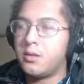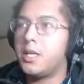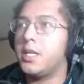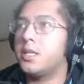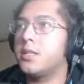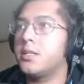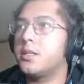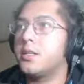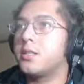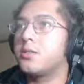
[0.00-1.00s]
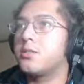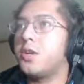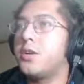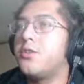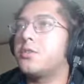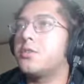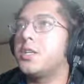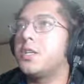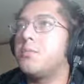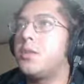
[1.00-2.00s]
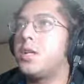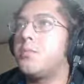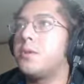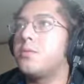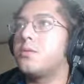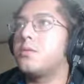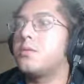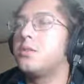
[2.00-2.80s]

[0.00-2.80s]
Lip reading: And so I know it's gonna help a lot of people.